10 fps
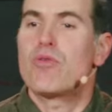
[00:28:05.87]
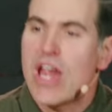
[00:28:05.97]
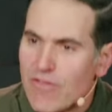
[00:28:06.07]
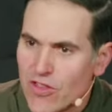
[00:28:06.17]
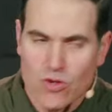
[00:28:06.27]

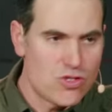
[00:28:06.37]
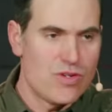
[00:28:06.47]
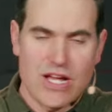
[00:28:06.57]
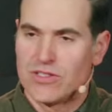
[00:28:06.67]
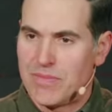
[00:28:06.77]
pray for those
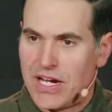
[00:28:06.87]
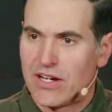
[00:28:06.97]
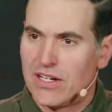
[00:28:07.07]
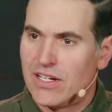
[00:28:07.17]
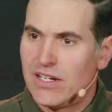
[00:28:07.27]
who nailed him
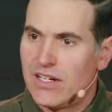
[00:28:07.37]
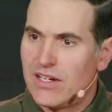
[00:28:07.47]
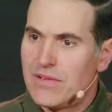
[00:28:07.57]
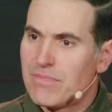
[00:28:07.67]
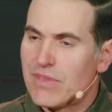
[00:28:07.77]
there.
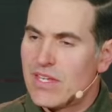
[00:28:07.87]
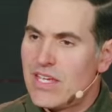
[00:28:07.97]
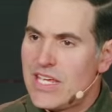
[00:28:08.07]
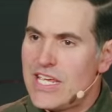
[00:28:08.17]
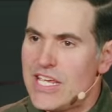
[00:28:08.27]

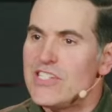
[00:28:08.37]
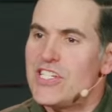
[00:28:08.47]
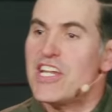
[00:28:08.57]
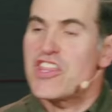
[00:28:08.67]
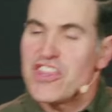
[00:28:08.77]
He, he's
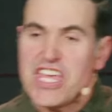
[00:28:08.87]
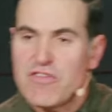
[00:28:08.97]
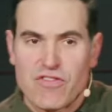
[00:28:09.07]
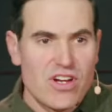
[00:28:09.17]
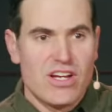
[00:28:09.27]
seen a
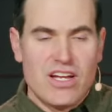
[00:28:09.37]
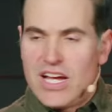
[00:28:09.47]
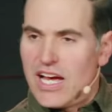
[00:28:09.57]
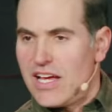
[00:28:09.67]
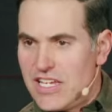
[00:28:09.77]
thief
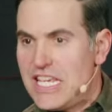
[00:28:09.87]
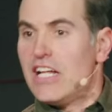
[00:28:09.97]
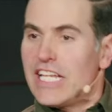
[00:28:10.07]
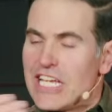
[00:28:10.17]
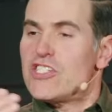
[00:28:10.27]
uh,
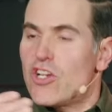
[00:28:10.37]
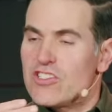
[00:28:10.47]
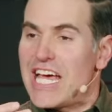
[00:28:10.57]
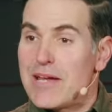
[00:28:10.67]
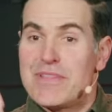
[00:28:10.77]
yelling
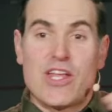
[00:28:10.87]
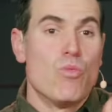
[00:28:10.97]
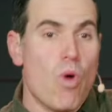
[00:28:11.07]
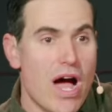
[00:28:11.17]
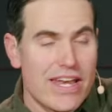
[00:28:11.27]
insults at him, and
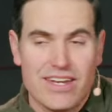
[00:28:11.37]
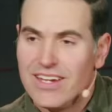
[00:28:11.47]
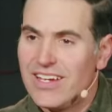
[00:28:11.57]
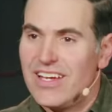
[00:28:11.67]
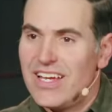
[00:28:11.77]
then
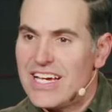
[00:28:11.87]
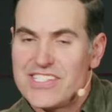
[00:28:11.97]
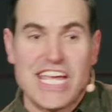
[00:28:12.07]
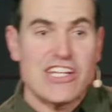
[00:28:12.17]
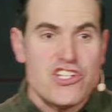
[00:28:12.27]
one uh,
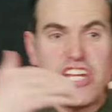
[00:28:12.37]
saying